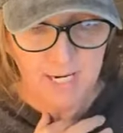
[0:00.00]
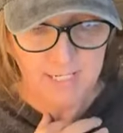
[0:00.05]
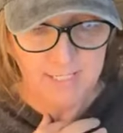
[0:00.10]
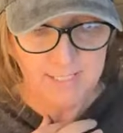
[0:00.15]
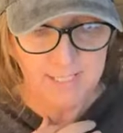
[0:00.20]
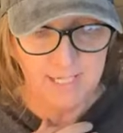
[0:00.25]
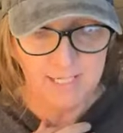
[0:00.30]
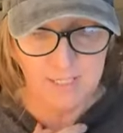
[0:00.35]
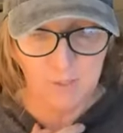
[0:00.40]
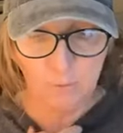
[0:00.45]

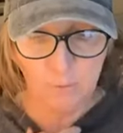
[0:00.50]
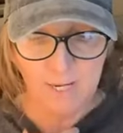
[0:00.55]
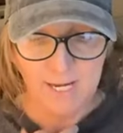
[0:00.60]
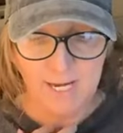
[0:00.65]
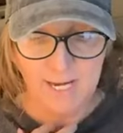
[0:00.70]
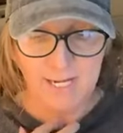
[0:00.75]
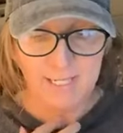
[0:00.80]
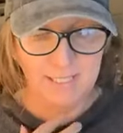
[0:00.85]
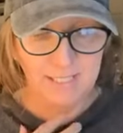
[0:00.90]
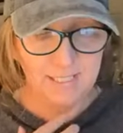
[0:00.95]
and take
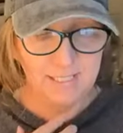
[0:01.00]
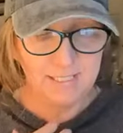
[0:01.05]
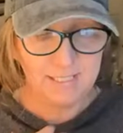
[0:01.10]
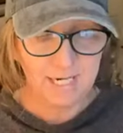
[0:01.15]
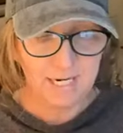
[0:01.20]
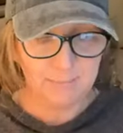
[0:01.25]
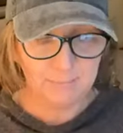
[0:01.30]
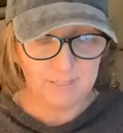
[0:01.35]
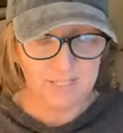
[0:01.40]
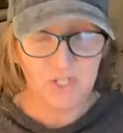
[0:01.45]
away any
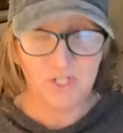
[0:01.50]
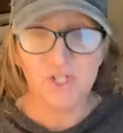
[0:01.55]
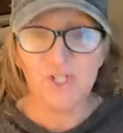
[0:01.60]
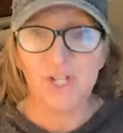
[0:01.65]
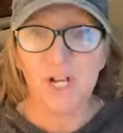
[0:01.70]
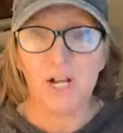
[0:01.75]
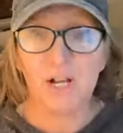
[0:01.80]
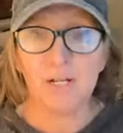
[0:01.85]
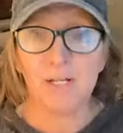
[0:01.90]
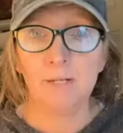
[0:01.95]

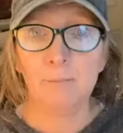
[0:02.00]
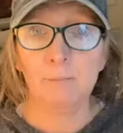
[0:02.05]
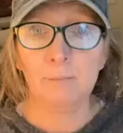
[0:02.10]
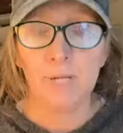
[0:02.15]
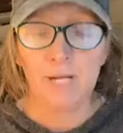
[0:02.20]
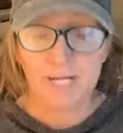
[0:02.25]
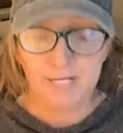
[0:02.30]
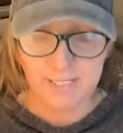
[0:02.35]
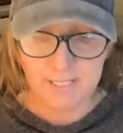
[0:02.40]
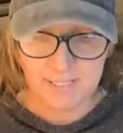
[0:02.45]
damage done
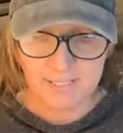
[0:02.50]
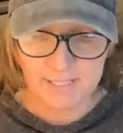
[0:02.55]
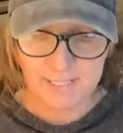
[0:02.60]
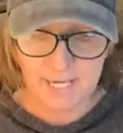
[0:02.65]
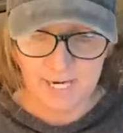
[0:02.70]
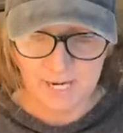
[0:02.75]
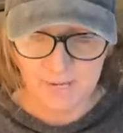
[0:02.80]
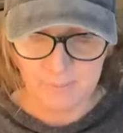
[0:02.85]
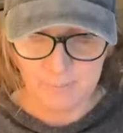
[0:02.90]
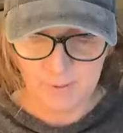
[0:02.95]
by
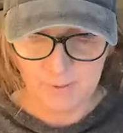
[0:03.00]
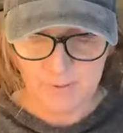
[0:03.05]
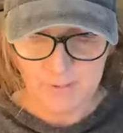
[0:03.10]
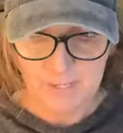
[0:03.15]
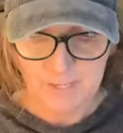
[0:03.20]
Kateb?